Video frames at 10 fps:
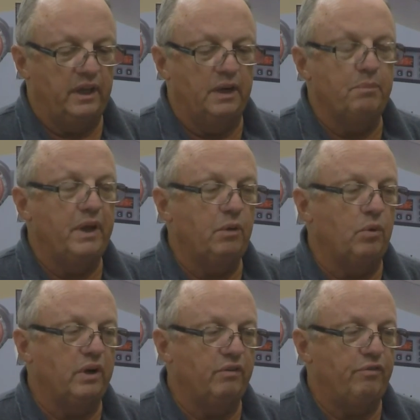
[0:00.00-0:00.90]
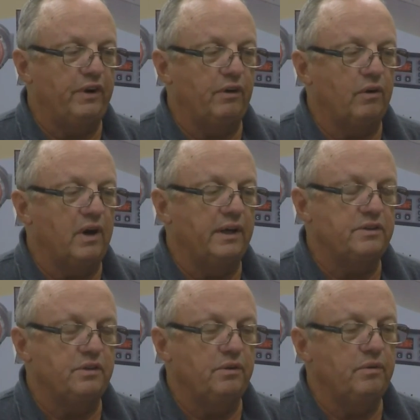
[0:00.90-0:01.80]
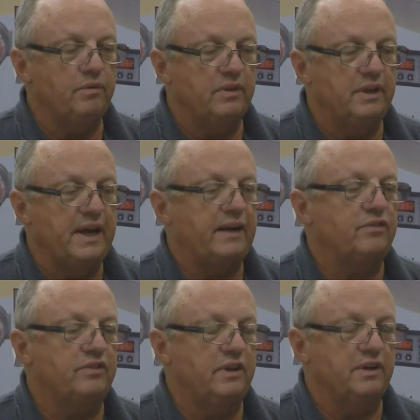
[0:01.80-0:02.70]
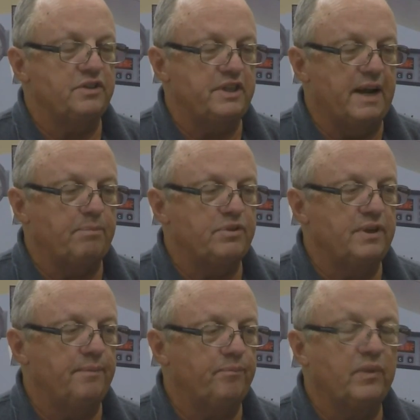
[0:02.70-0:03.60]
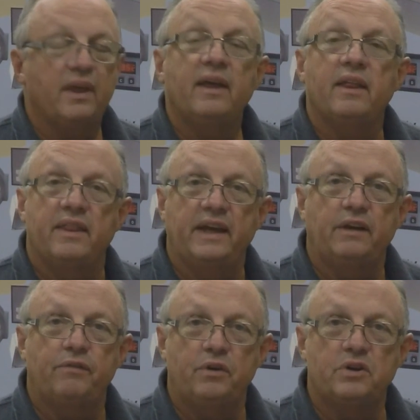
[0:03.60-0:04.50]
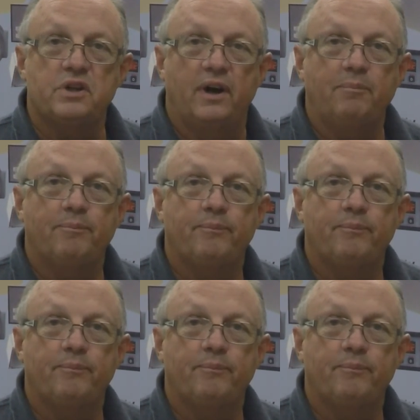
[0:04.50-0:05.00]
In a minute, we'll configure on to the next steps. Thank you for your time.